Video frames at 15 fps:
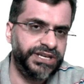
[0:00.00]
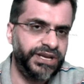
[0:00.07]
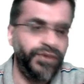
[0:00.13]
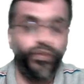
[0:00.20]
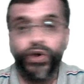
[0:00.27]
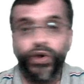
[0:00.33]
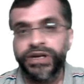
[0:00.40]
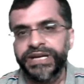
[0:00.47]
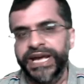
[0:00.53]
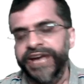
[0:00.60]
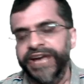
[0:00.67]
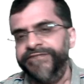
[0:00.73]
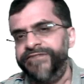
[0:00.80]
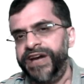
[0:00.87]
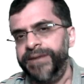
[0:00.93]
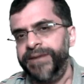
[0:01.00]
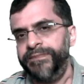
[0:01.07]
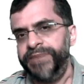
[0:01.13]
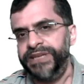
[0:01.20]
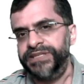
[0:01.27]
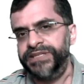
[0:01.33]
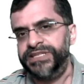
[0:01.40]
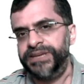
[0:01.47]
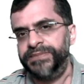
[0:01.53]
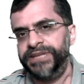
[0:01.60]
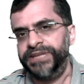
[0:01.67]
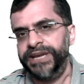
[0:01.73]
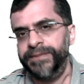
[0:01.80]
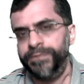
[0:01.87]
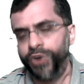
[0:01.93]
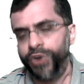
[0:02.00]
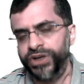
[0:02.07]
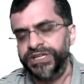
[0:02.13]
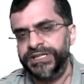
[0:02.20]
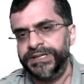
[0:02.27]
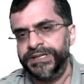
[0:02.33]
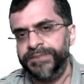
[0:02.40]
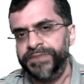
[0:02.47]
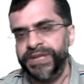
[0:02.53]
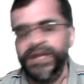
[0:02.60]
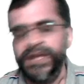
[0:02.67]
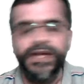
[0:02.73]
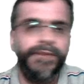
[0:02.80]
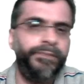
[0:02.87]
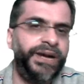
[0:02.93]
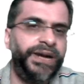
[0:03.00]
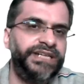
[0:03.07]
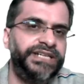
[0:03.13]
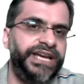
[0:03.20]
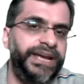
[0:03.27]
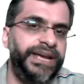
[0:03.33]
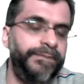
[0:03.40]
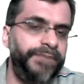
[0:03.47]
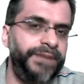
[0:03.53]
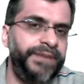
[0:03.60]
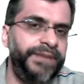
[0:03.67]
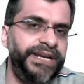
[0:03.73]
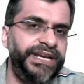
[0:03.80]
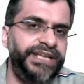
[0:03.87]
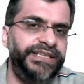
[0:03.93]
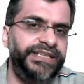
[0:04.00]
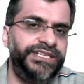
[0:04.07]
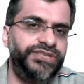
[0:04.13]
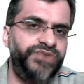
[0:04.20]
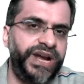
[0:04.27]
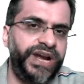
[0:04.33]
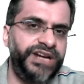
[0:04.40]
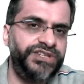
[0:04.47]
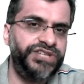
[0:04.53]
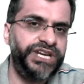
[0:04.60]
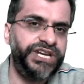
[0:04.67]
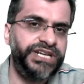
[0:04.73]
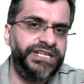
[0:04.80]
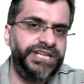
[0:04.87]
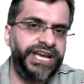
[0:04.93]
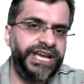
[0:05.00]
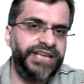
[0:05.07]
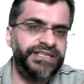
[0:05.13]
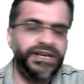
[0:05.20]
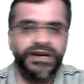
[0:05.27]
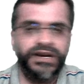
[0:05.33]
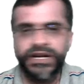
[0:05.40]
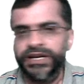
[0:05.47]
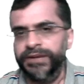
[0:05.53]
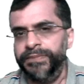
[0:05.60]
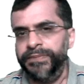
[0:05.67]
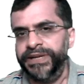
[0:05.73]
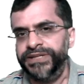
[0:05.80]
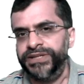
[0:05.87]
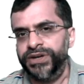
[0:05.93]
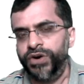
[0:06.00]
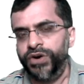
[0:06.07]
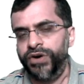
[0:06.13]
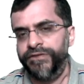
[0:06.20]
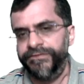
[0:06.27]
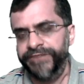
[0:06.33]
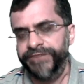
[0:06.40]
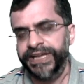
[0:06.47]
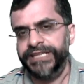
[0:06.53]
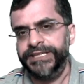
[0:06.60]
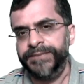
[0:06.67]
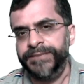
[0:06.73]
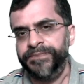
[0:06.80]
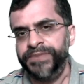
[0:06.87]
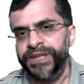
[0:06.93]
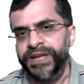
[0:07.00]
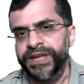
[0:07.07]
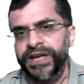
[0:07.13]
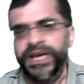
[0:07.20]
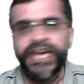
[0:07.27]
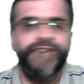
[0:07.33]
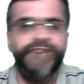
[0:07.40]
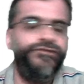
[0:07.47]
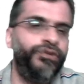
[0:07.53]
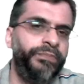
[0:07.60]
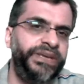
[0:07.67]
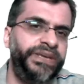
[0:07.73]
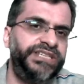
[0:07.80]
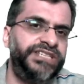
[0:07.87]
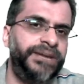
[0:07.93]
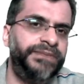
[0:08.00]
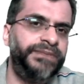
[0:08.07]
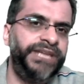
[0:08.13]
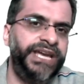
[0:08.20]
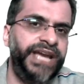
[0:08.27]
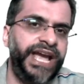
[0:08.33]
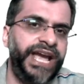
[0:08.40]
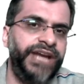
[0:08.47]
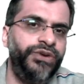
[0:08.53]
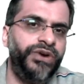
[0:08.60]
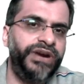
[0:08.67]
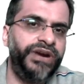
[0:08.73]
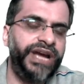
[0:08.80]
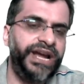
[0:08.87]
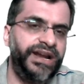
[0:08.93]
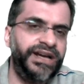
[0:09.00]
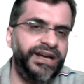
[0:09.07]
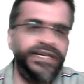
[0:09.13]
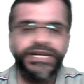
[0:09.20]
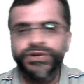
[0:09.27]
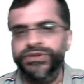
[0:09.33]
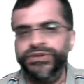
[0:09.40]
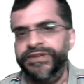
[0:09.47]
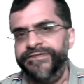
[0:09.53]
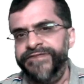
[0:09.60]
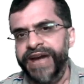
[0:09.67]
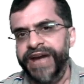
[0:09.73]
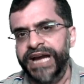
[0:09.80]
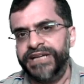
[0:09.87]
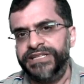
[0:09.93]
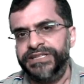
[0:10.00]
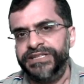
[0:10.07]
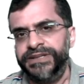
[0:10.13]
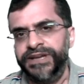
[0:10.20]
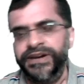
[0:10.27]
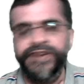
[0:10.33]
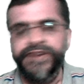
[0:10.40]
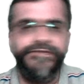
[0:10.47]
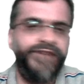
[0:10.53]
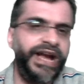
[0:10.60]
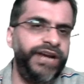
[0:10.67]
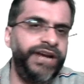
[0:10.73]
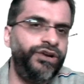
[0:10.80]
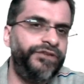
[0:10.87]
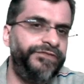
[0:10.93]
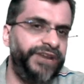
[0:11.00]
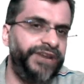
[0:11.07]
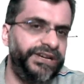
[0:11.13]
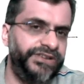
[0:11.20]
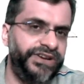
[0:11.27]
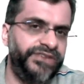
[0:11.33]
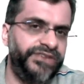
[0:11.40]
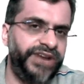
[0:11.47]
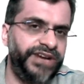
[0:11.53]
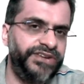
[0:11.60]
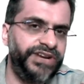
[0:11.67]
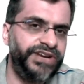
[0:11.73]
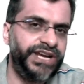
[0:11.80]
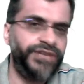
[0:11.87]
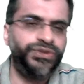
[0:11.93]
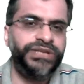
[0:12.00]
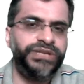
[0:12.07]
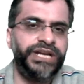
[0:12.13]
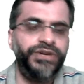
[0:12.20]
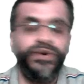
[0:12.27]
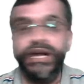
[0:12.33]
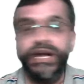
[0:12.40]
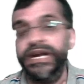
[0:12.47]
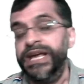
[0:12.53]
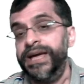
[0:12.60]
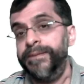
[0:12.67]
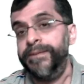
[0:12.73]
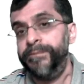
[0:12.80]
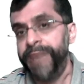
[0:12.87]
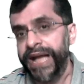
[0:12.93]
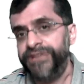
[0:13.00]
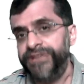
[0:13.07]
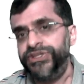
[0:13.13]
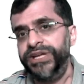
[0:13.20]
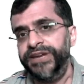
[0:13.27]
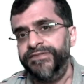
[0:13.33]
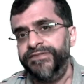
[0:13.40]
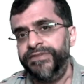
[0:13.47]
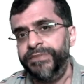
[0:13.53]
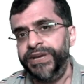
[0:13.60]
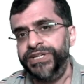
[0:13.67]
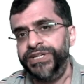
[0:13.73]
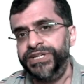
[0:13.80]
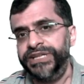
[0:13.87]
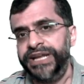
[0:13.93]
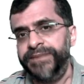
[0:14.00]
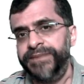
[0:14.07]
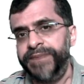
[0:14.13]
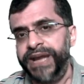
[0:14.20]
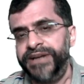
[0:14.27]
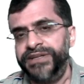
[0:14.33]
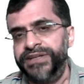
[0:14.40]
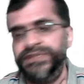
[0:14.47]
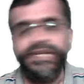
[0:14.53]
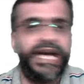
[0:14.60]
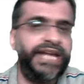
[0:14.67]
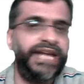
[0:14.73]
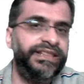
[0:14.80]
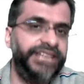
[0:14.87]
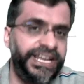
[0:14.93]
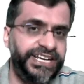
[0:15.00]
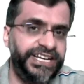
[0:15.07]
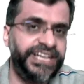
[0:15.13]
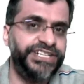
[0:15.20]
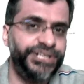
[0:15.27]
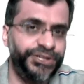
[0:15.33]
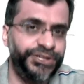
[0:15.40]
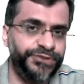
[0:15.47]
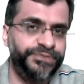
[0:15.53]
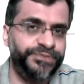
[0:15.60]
What if I miss something important? But implementing this strategy takes a little bit of faith. If you miss something and you are alerted to the fact, refine your filtering criteria so that you can match the information that matters and then continue.